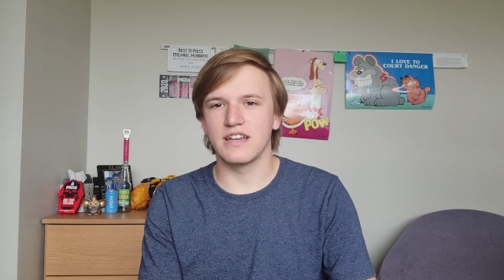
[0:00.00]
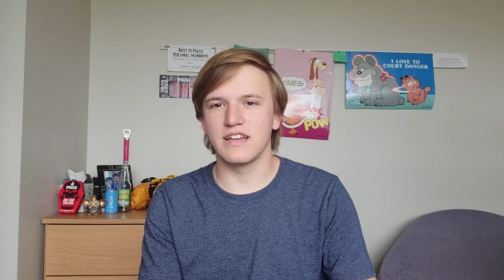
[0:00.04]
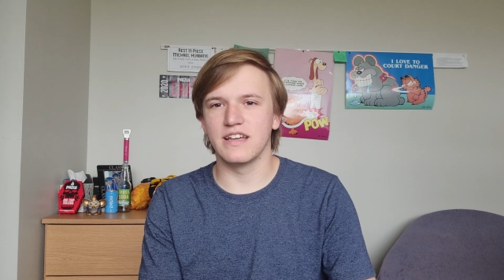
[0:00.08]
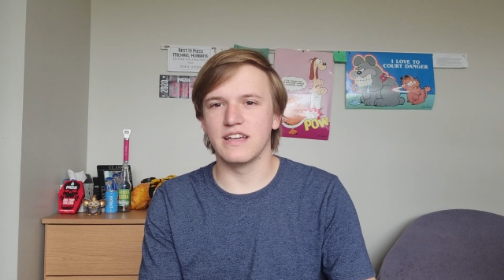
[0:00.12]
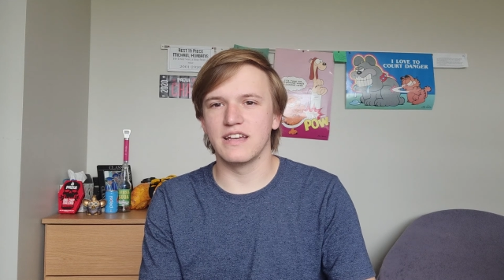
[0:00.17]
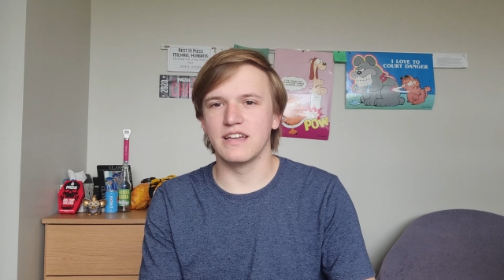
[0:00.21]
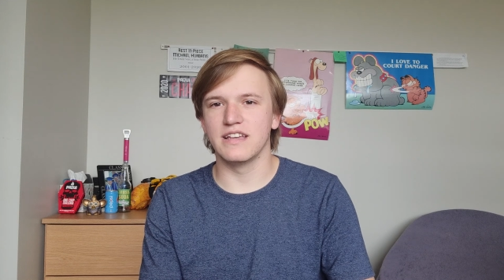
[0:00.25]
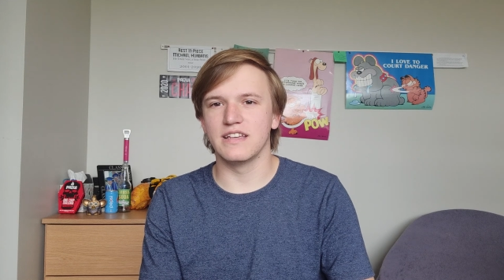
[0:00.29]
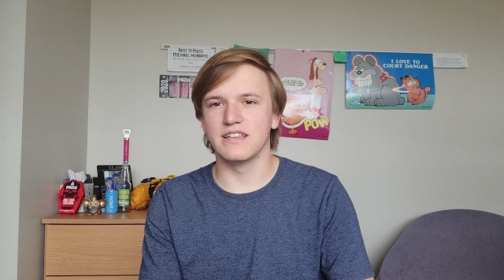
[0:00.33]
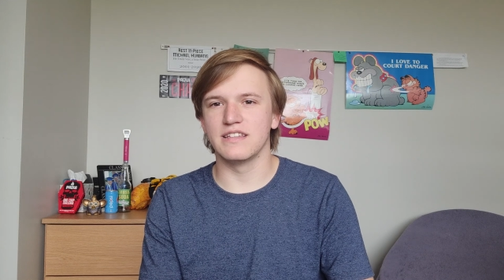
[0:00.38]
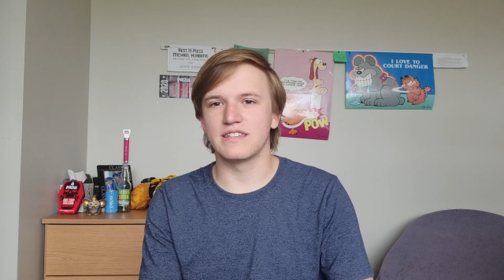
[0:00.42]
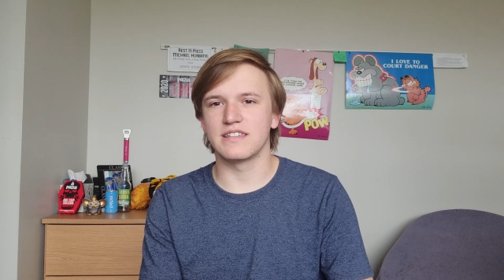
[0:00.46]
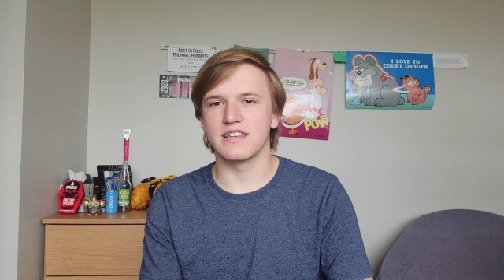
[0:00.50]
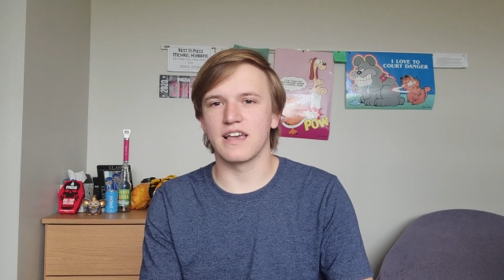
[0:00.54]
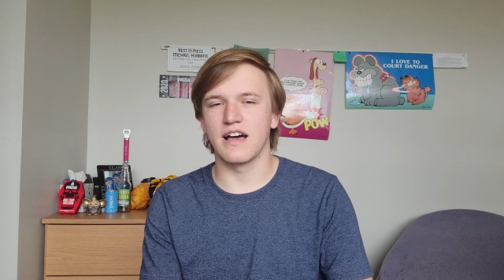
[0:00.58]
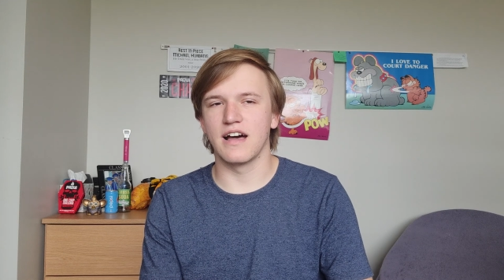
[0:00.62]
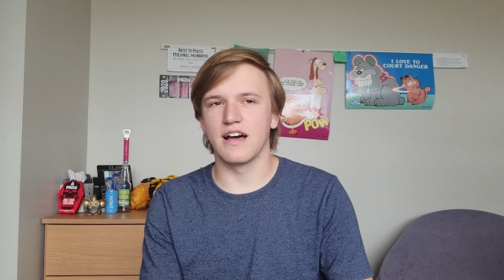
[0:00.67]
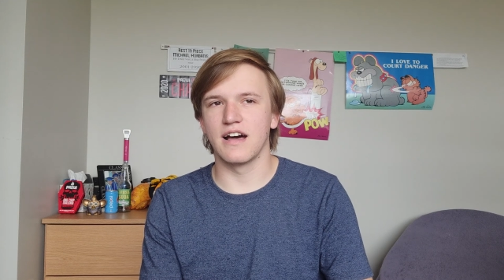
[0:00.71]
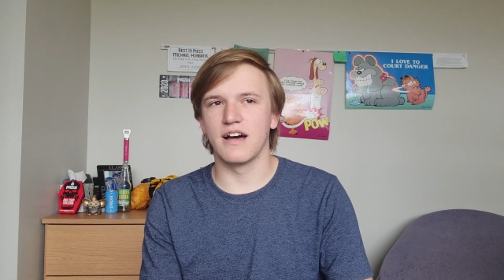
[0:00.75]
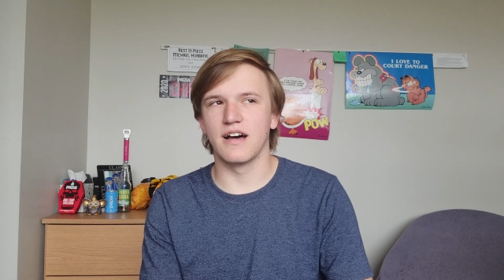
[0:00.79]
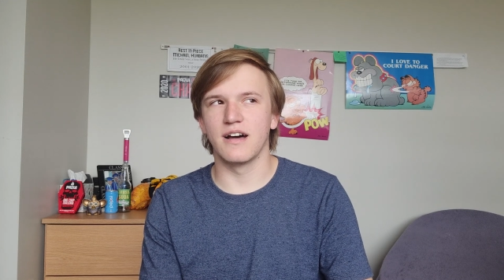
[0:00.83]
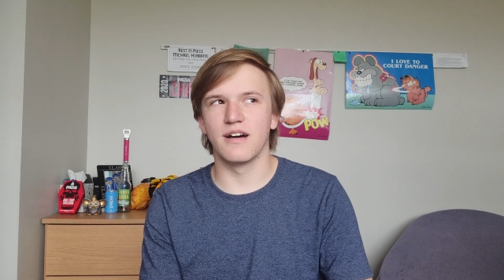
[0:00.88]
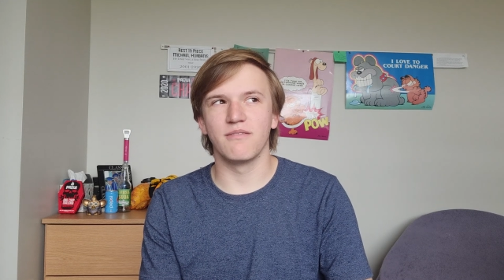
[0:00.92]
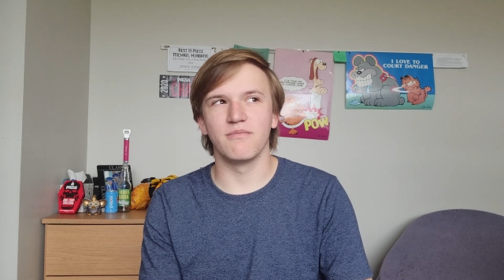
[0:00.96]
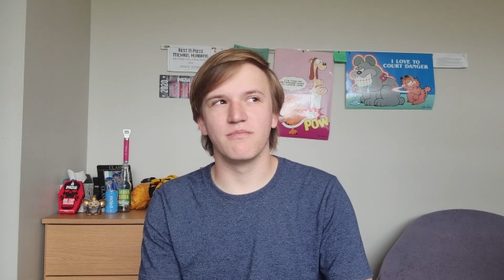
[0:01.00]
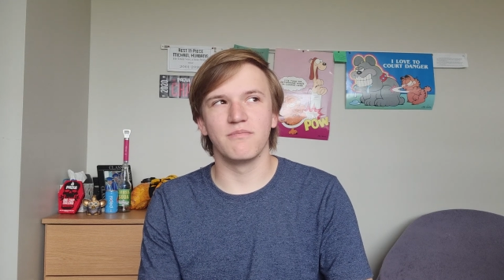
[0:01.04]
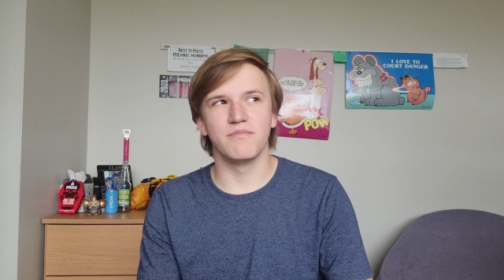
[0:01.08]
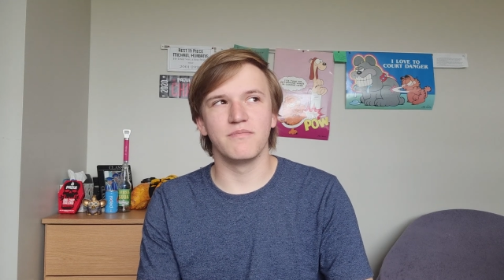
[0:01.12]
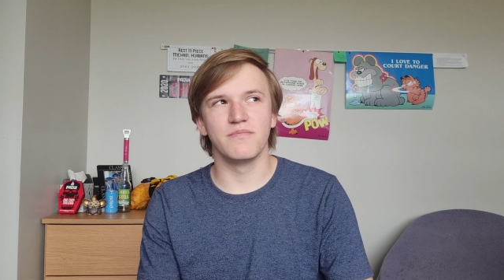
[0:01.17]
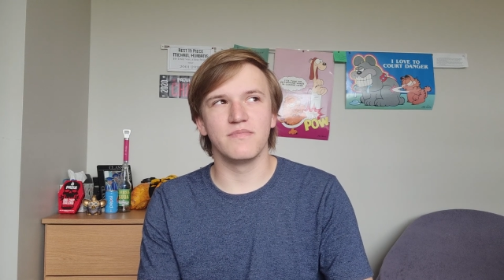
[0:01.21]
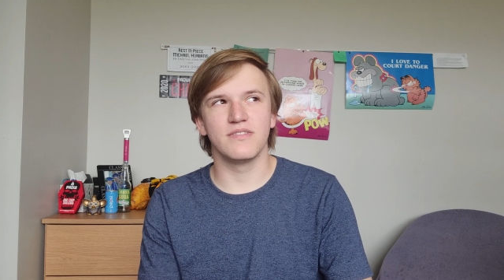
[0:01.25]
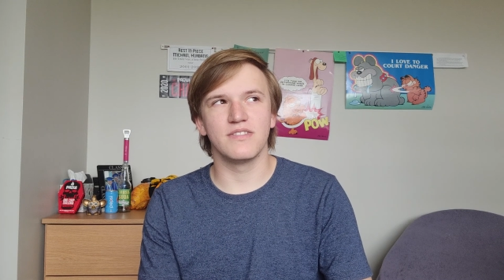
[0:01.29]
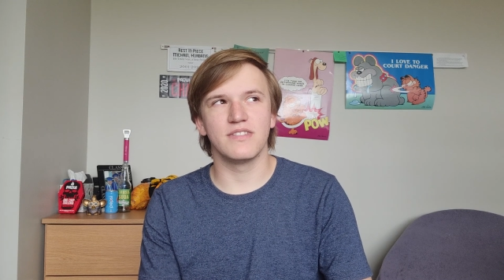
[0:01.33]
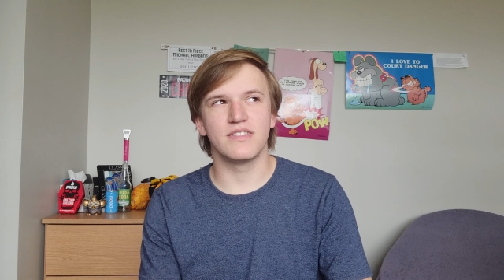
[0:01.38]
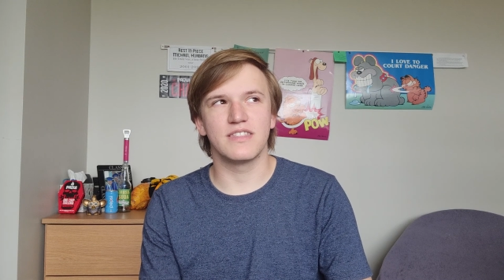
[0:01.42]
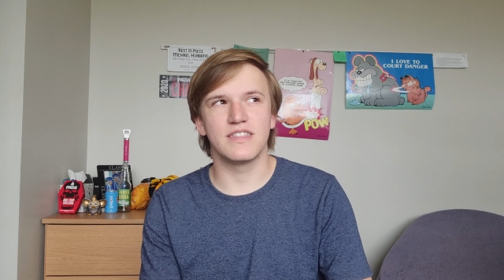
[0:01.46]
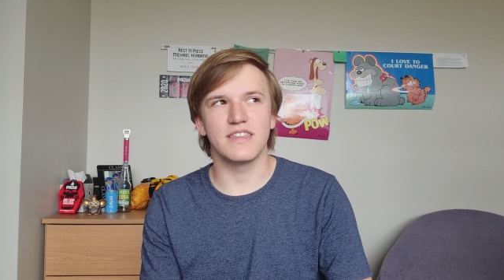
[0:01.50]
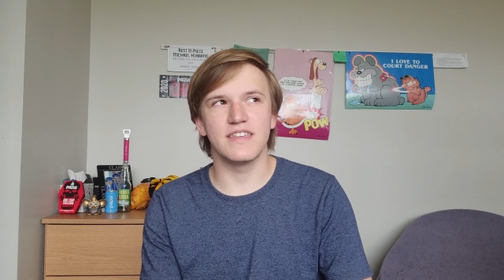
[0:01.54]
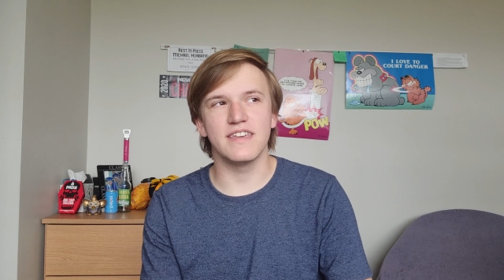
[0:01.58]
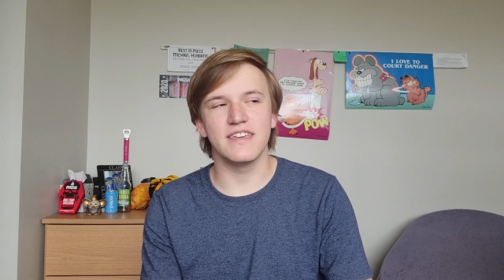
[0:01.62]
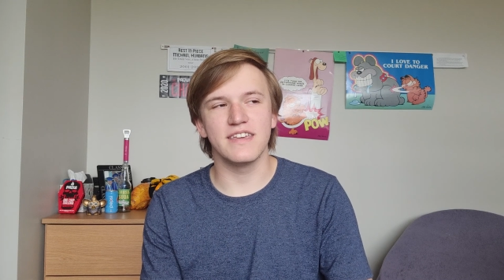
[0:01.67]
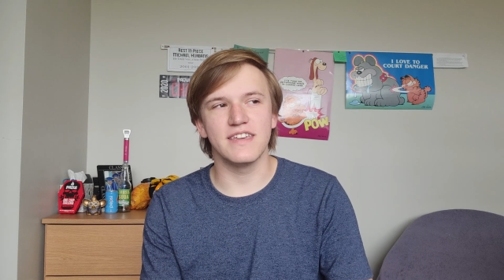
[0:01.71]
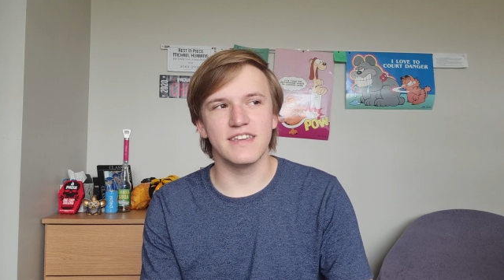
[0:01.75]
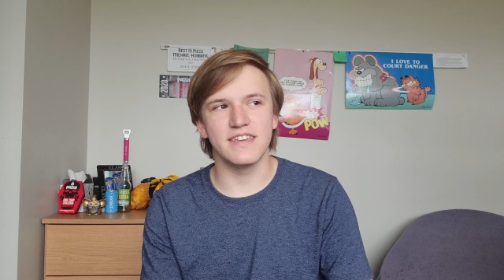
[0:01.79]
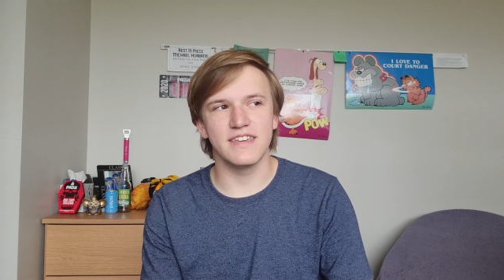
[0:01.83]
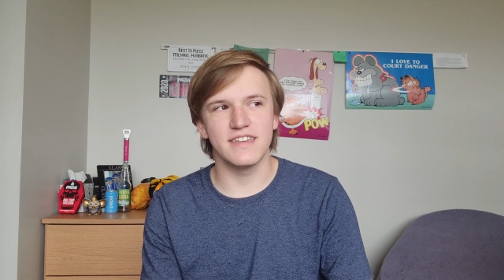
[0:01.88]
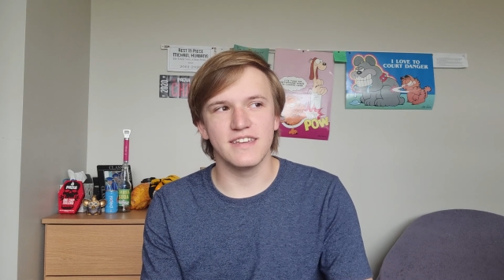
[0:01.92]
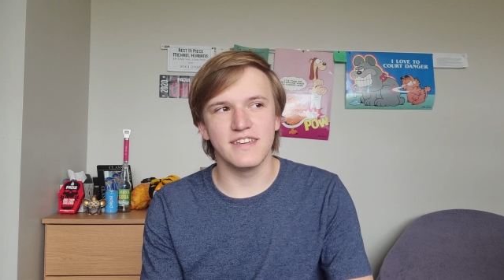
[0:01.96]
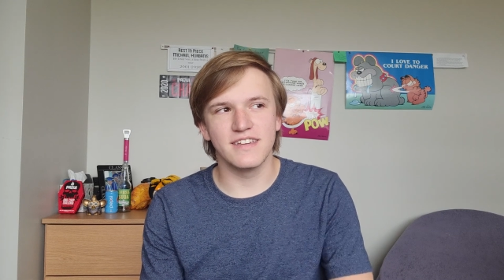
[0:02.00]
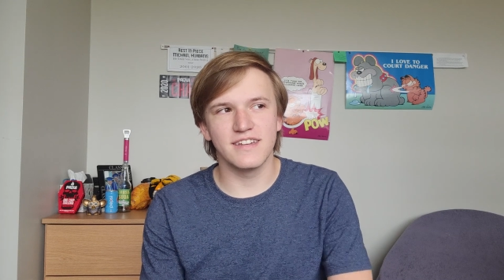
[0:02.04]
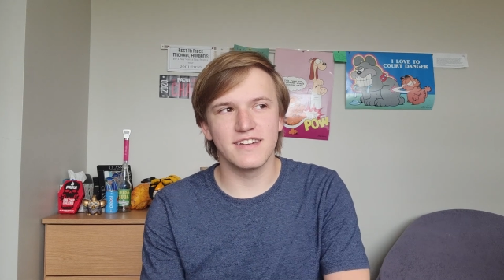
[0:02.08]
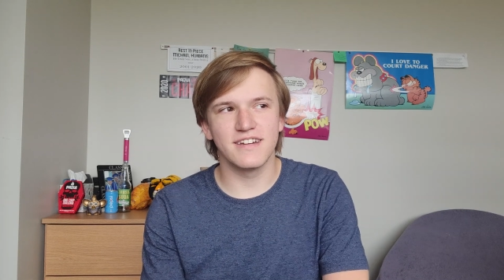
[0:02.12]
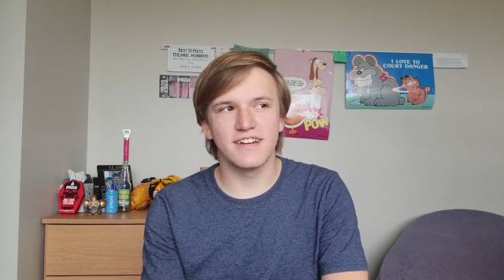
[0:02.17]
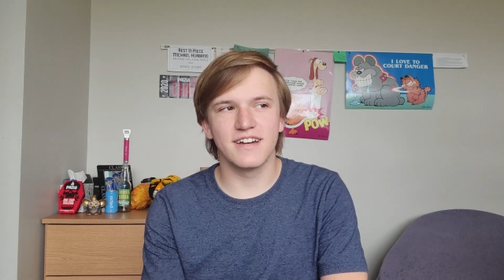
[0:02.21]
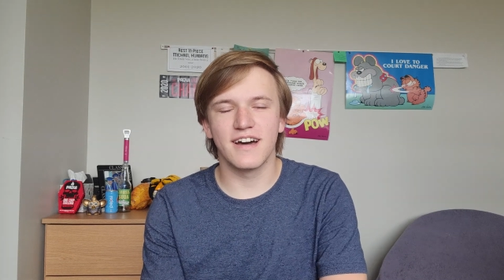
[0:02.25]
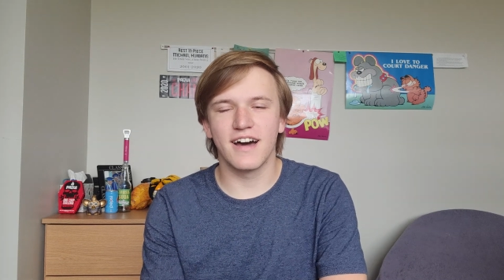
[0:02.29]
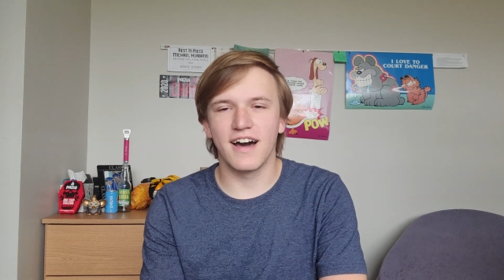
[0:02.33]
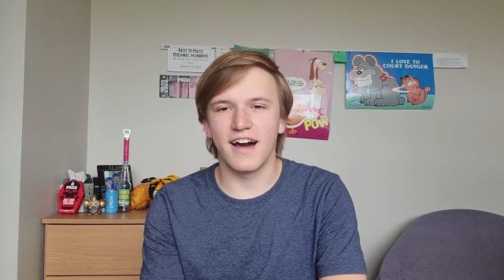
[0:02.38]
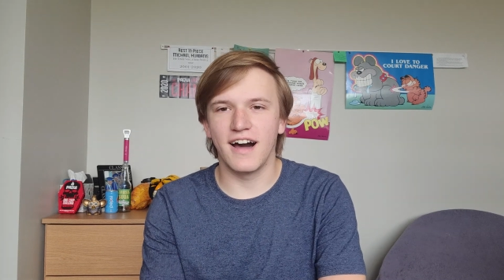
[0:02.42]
is the